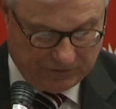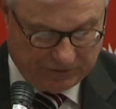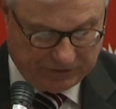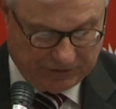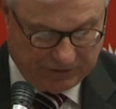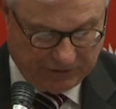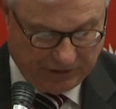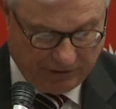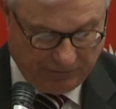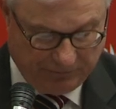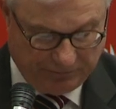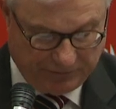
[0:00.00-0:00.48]

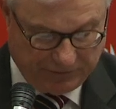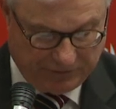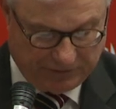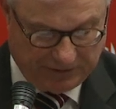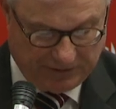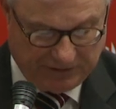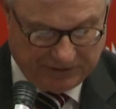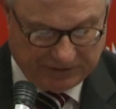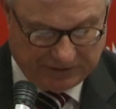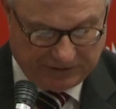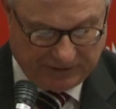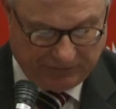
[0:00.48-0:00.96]
To help with
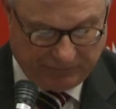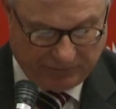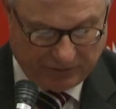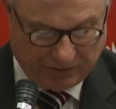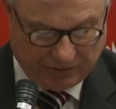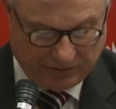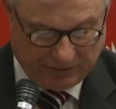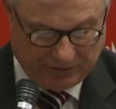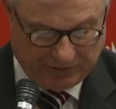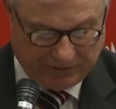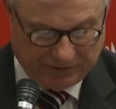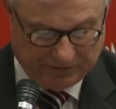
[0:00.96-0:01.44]
these
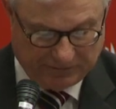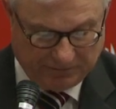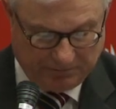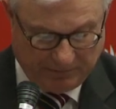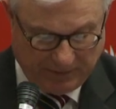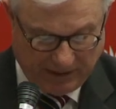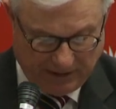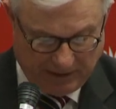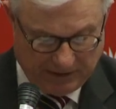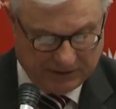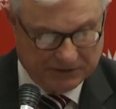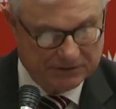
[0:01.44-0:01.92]
difficulties,
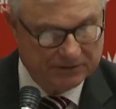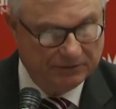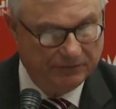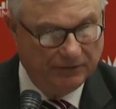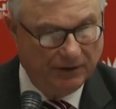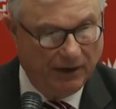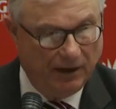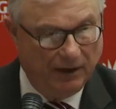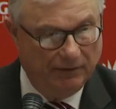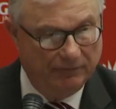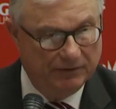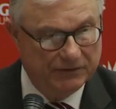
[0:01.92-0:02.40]
many
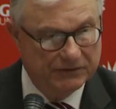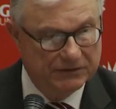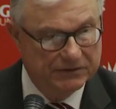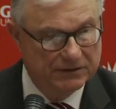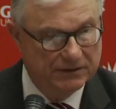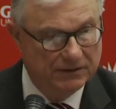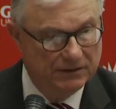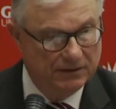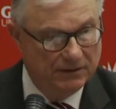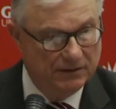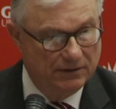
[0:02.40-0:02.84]
survivors